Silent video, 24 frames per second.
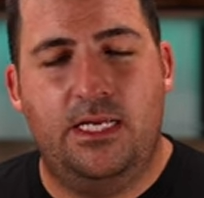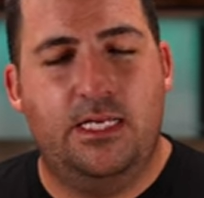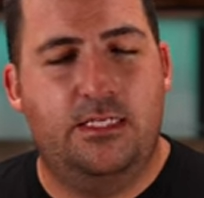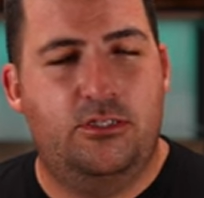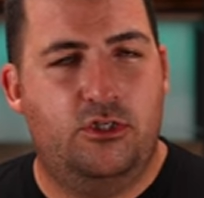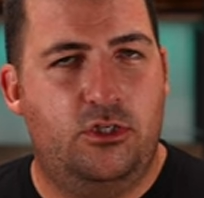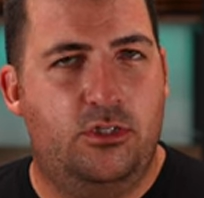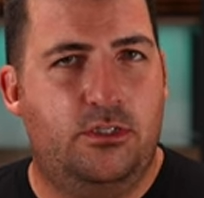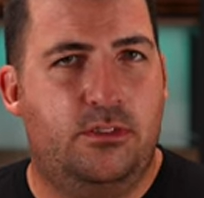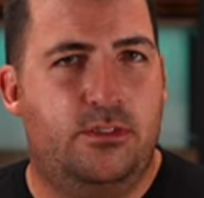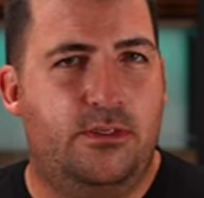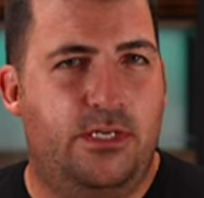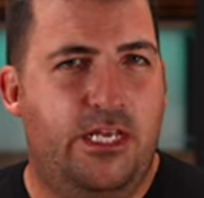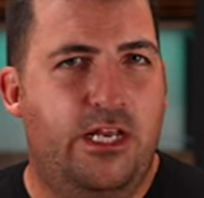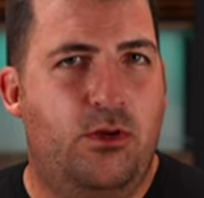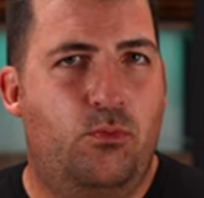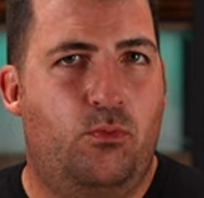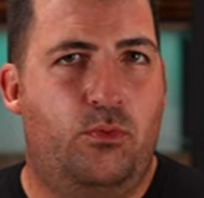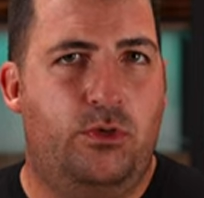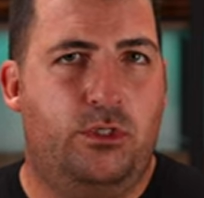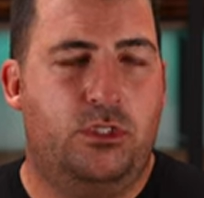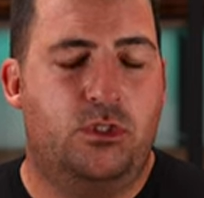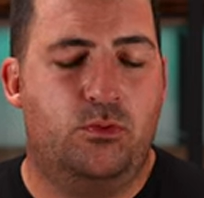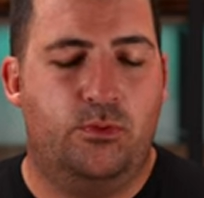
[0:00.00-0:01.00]
It's just, it
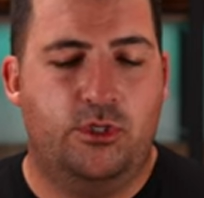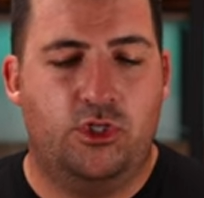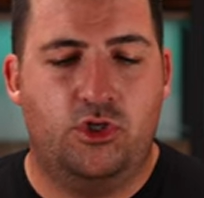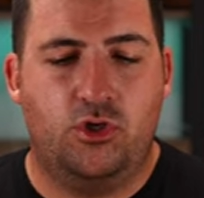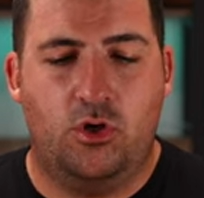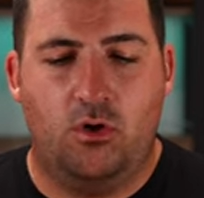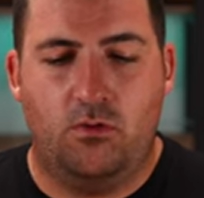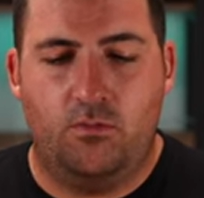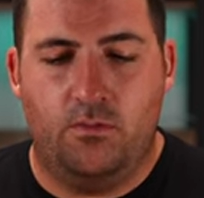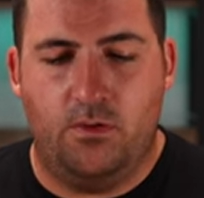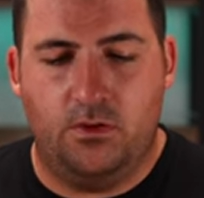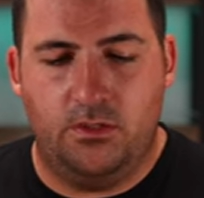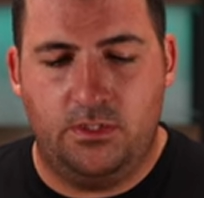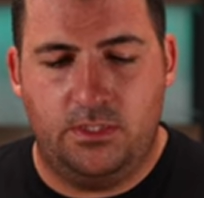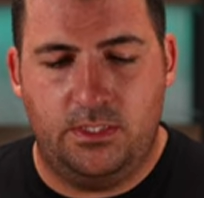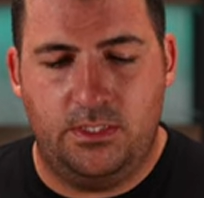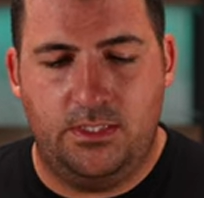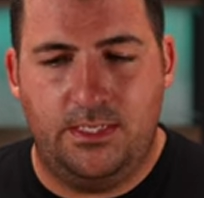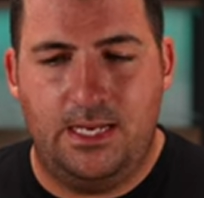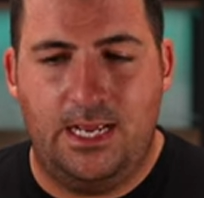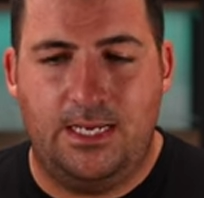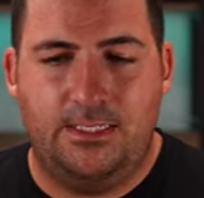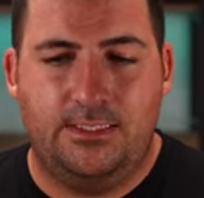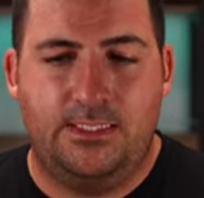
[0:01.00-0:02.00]
will switch over
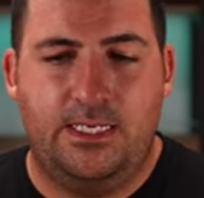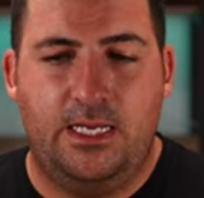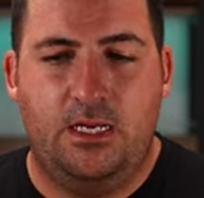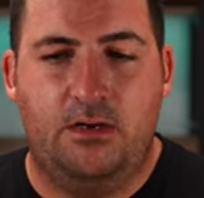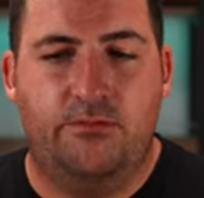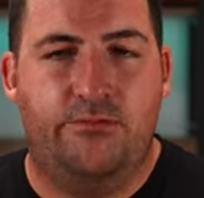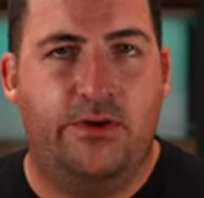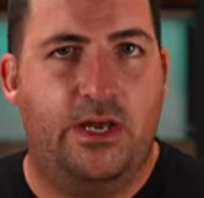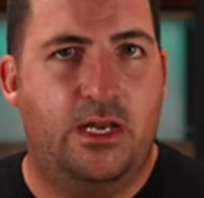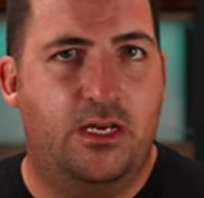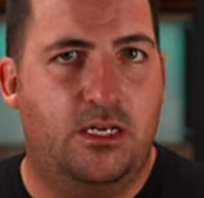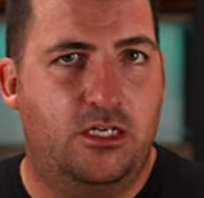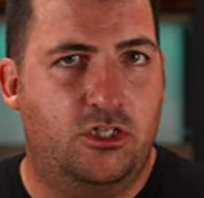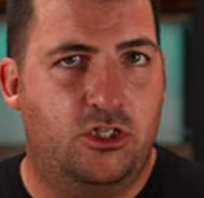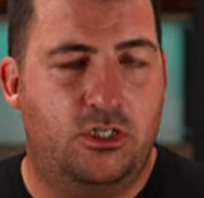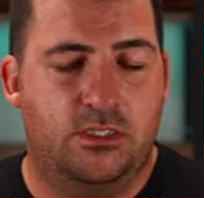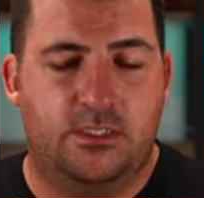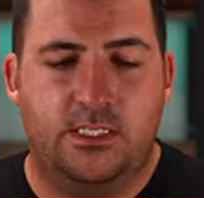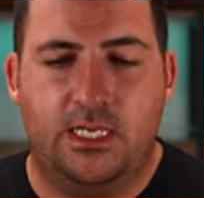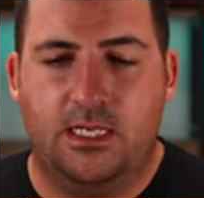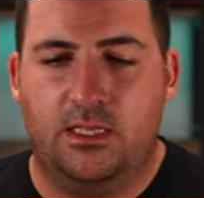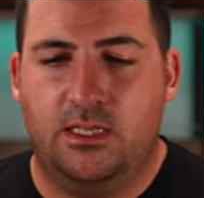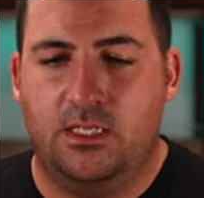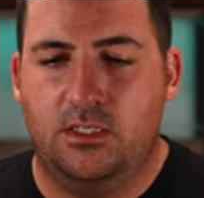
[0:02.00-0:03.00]
to not say invited,
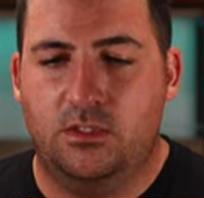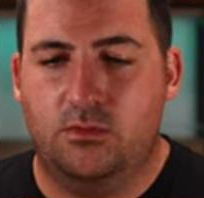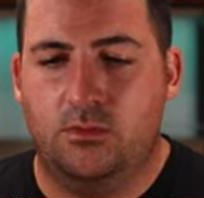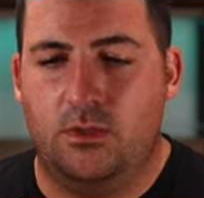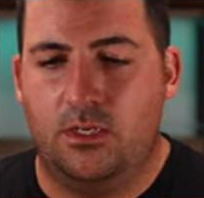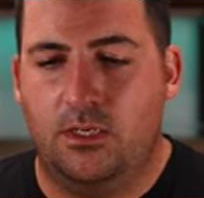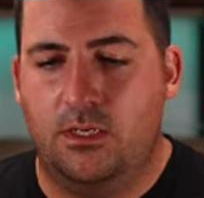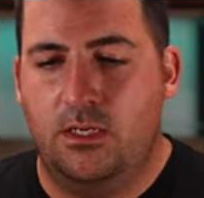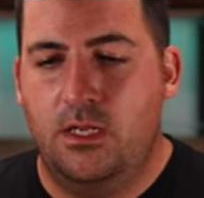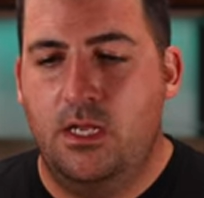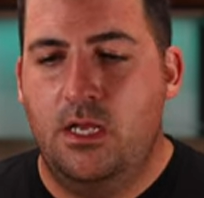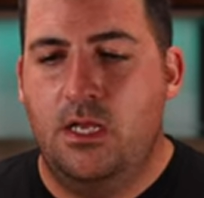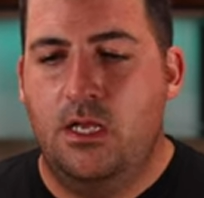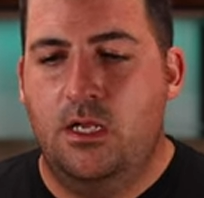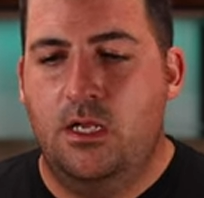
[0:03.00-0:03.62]
just like this one.